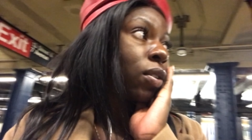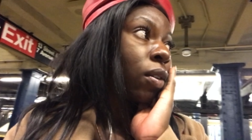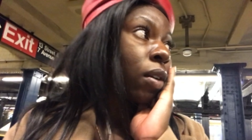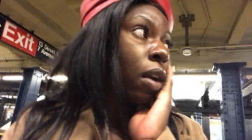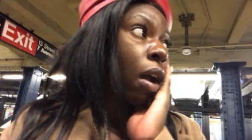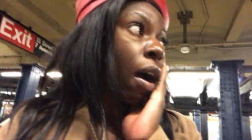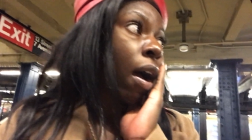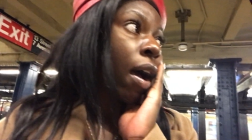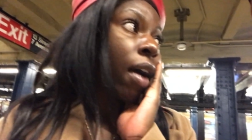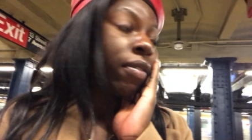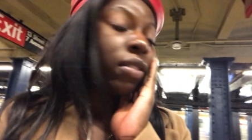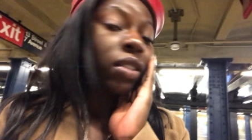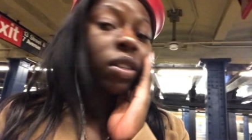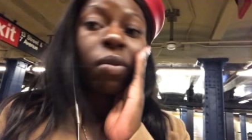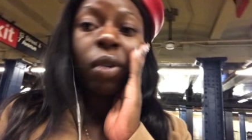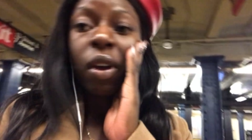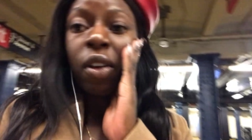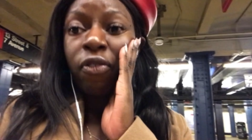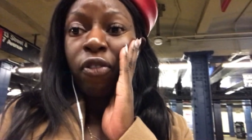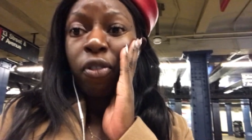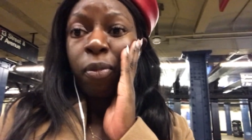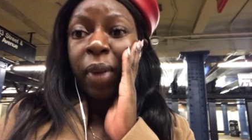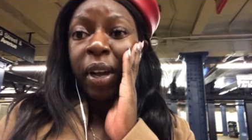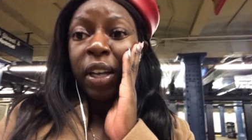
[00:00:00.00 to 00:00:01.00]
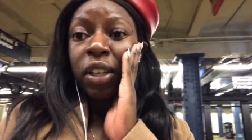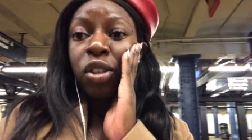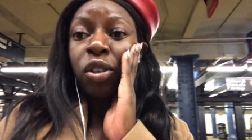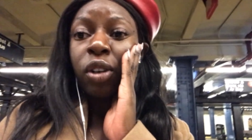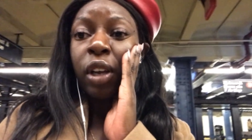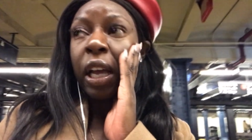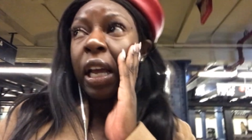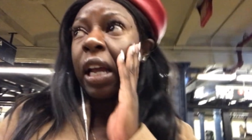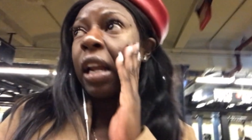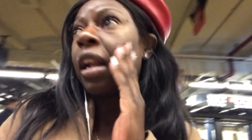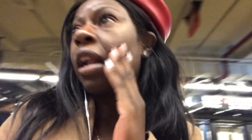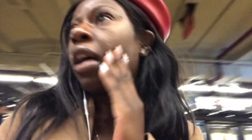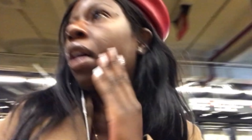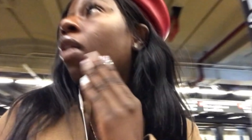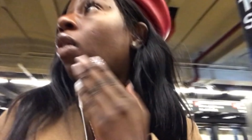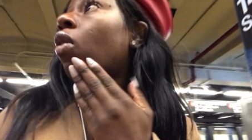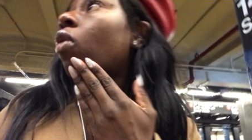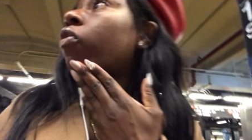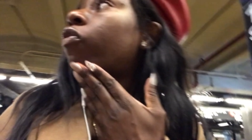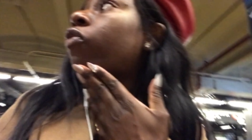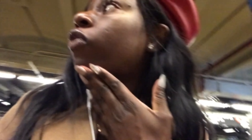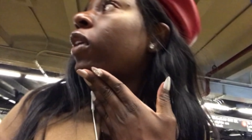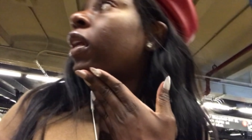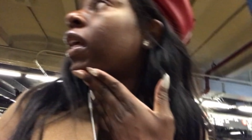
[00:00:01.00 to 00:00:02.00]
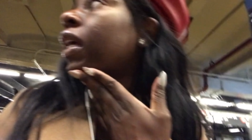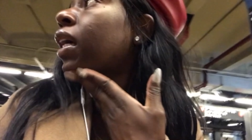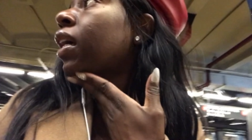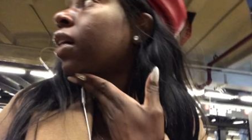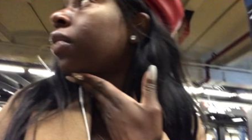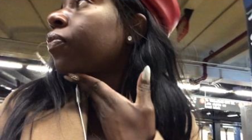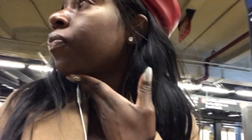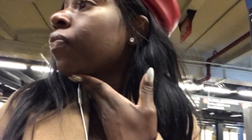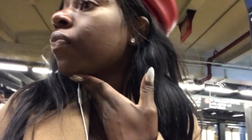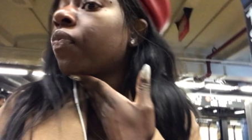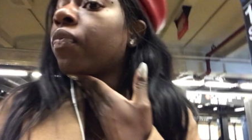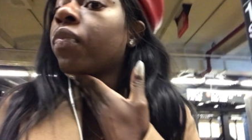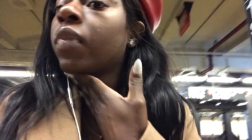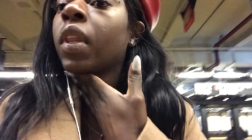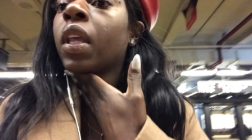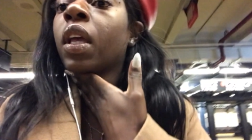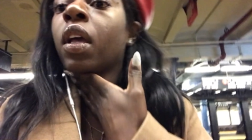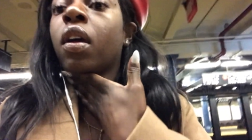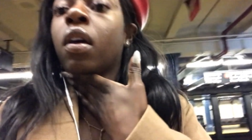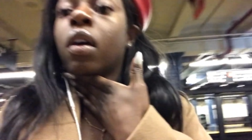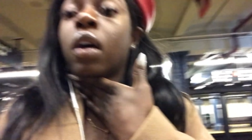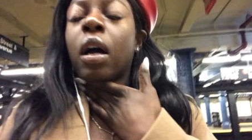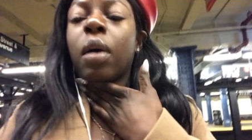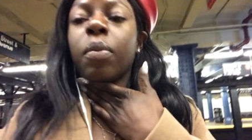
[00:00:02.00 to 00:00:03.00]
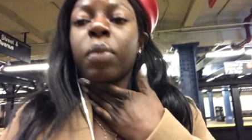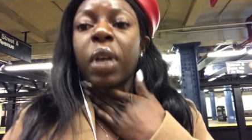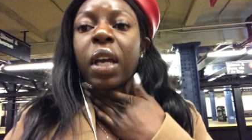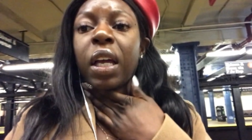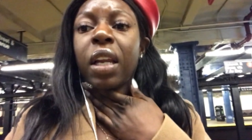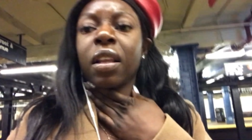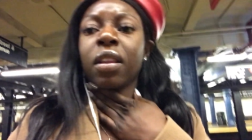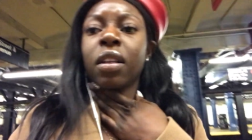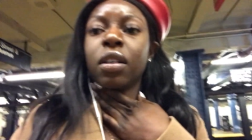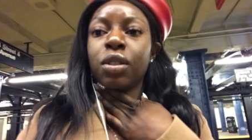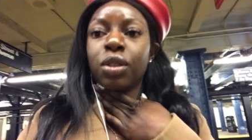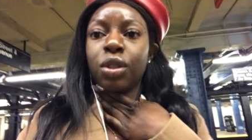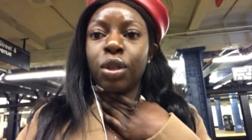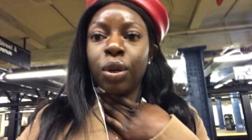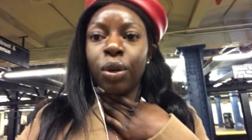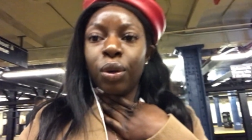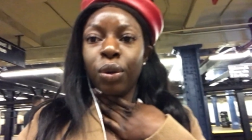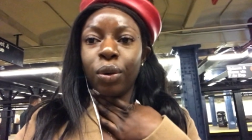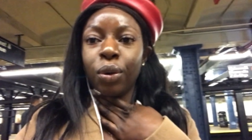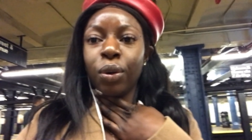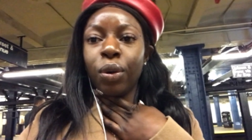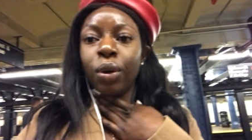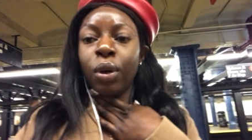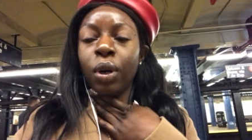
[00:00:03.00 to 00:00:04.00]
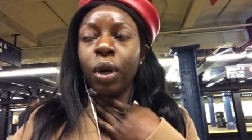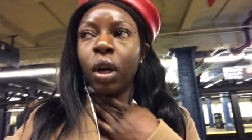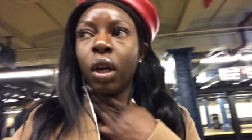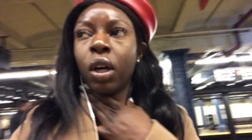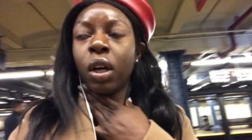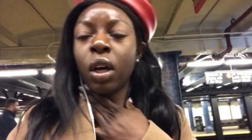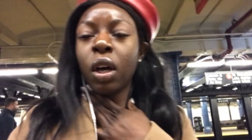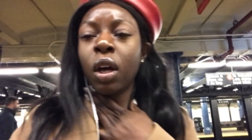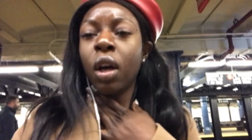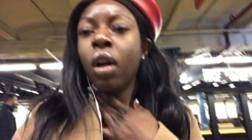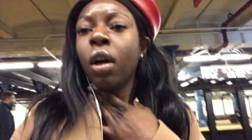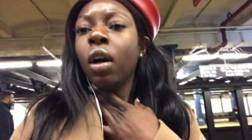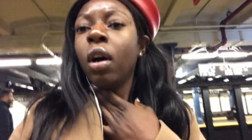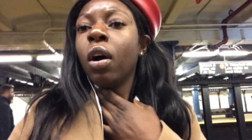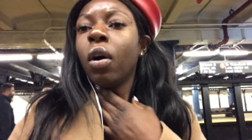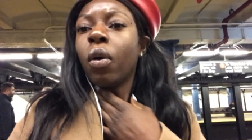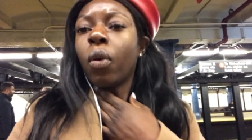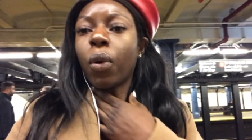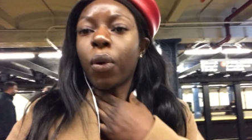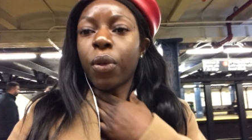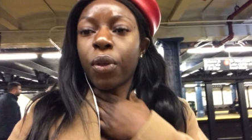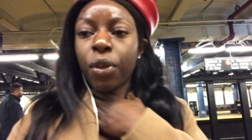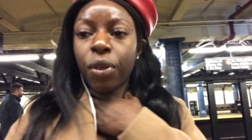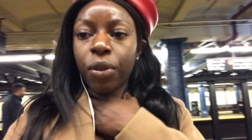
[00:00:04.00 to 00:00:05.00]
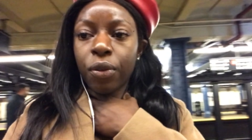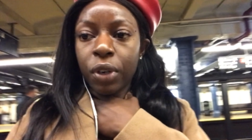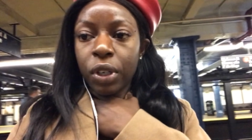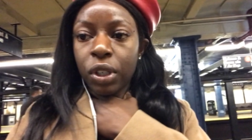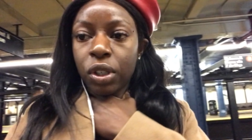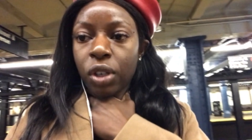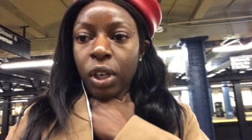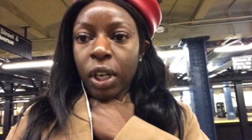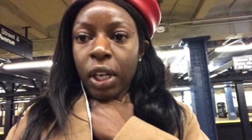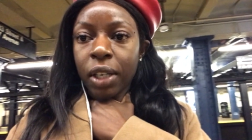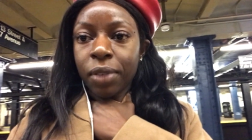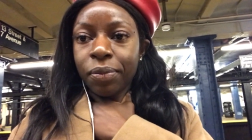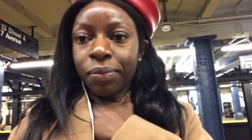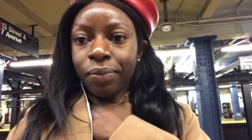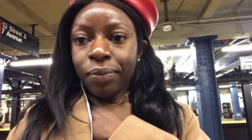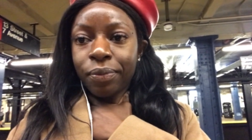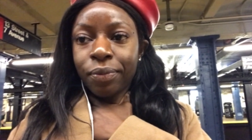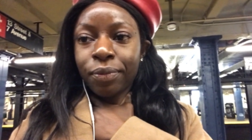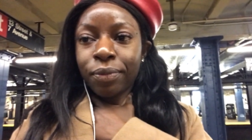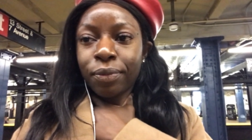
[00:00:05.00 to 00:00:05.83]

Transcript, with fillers: so now I have to wait for my train. Hopefully, I'm getting a two or the three train.